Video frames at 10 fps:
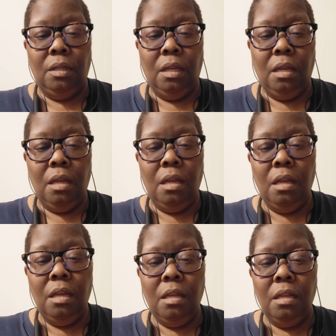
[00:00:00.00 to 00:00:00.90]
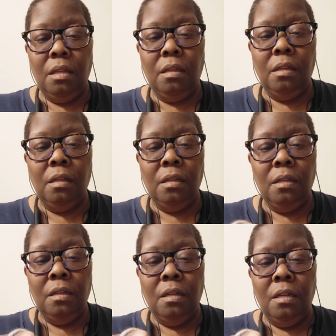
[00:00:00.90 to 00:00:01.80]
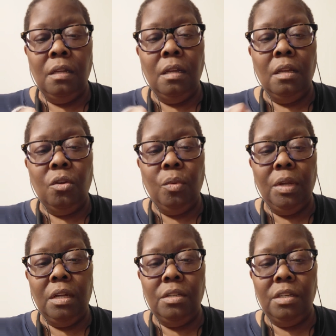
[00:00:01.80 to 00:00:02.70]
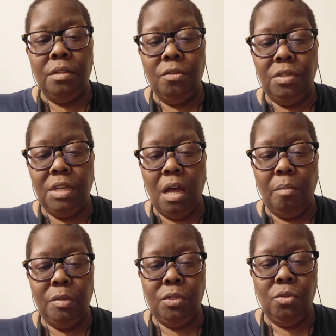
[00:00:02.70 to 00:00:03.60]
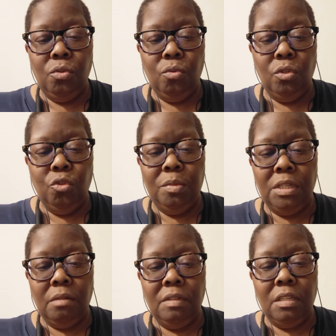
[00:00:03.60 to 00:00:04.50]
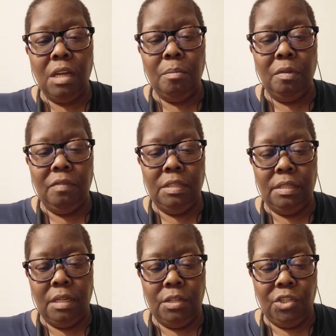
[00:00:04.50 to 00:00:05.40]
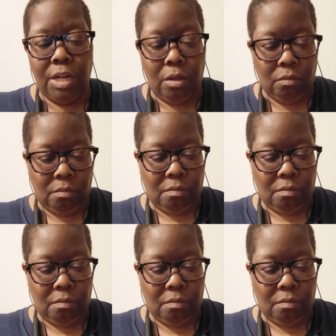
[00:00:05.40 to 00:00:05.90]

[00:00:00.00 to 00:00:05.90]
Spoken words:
Okay. Going under the top two loops of the top of the stitch now.